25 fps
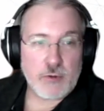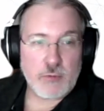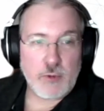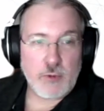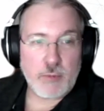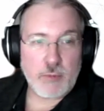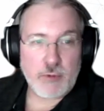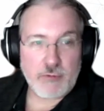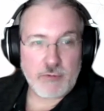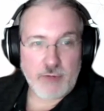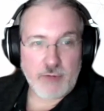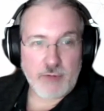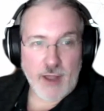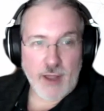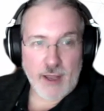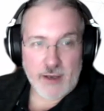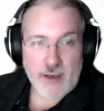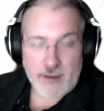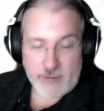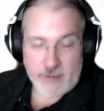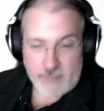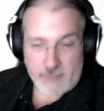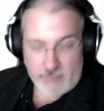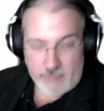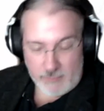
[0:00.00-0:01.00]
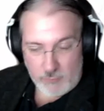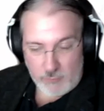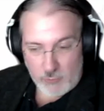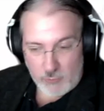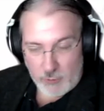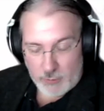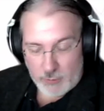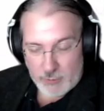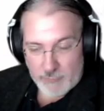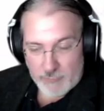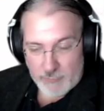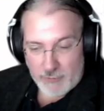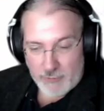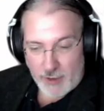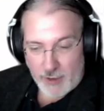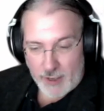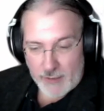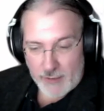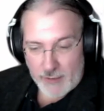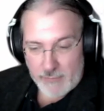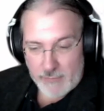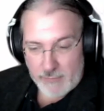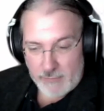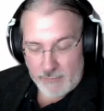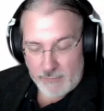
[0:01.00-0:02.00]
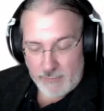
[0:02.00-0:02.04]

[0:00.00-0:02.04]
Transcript: we provide